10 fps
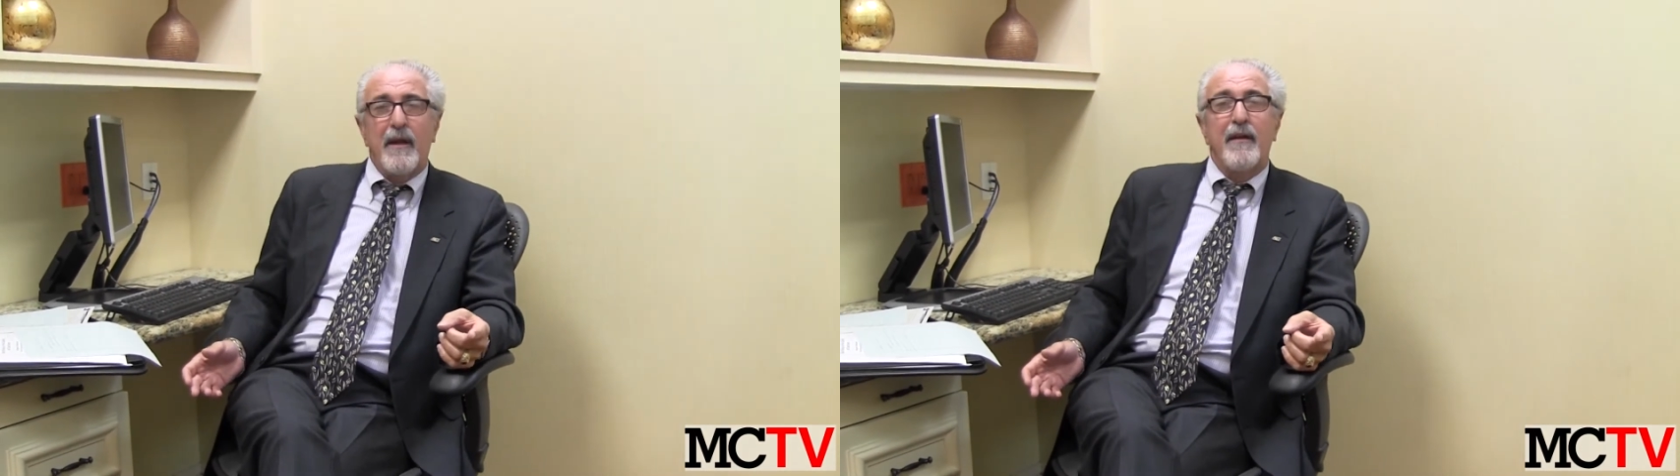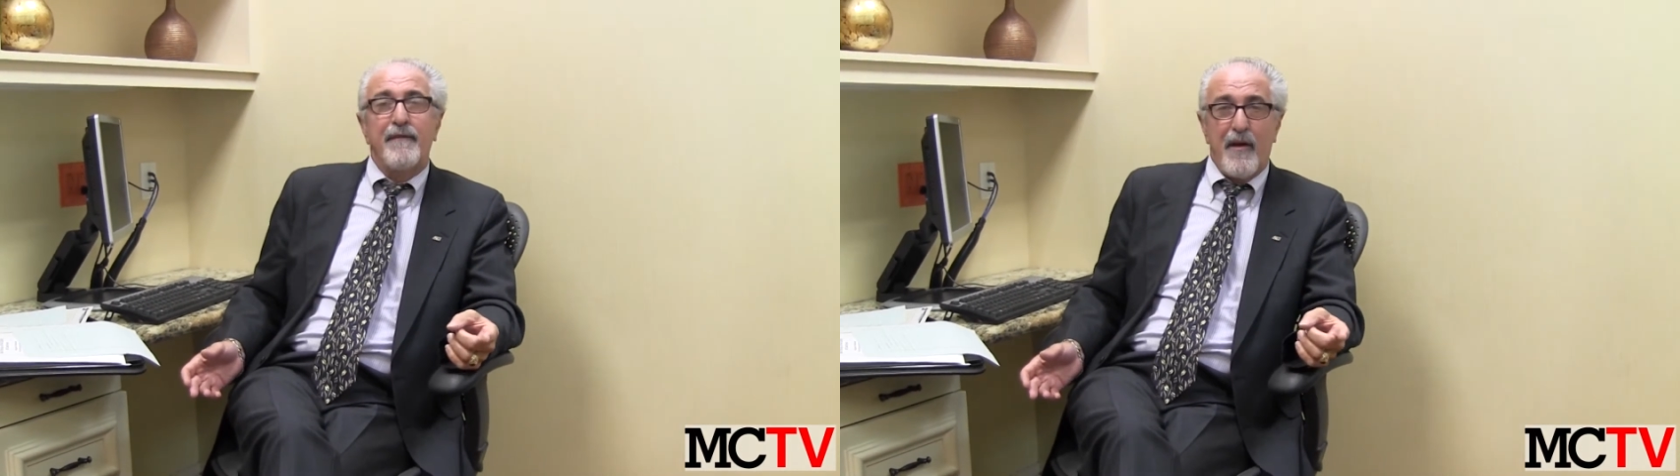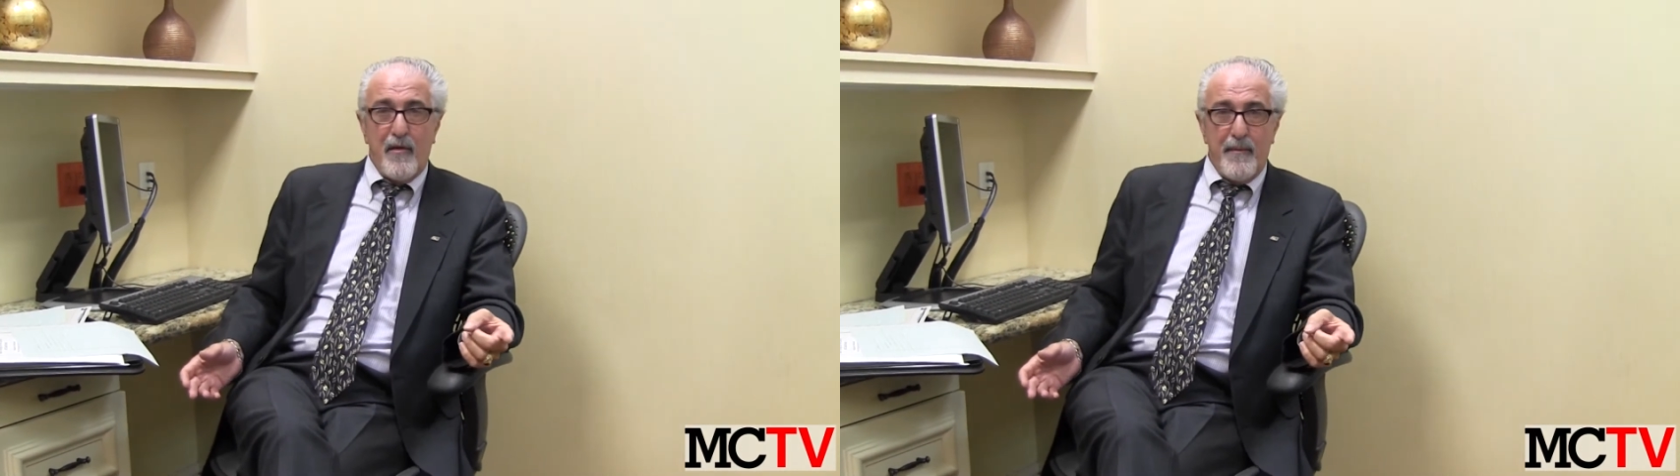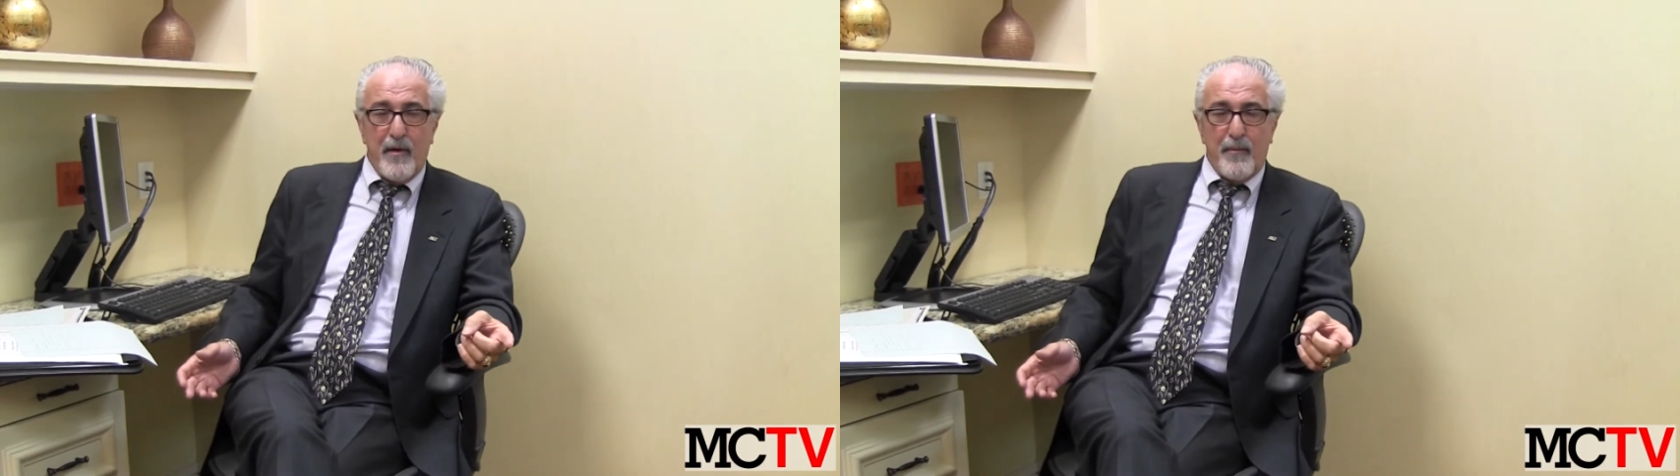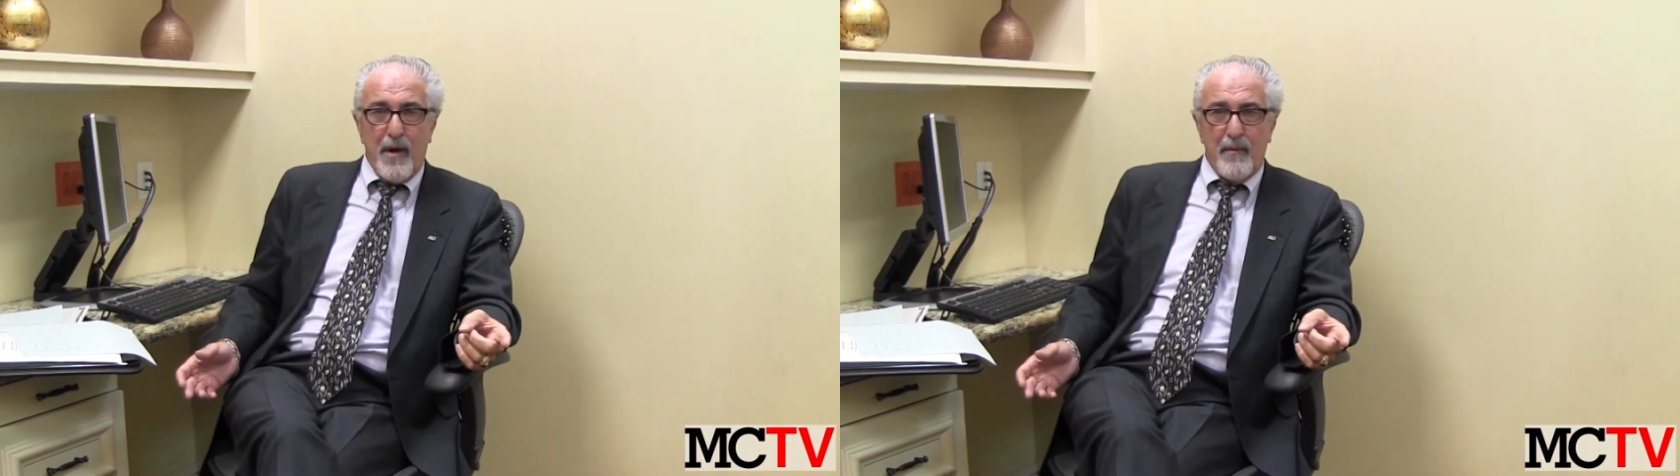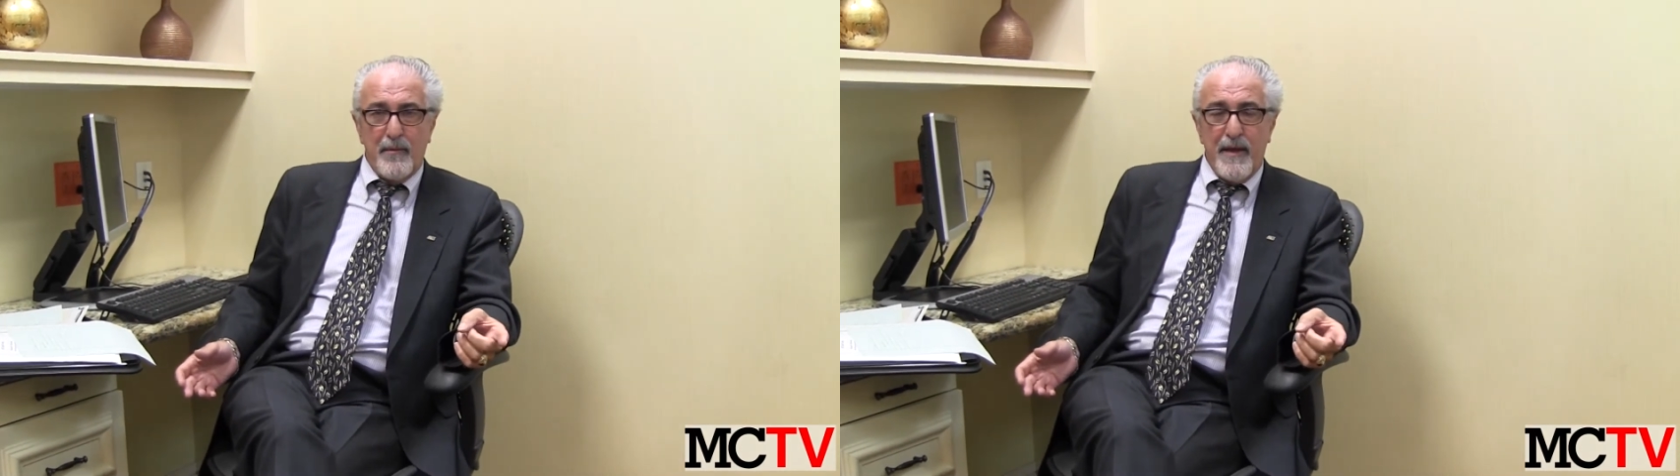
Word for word: an environmental problem.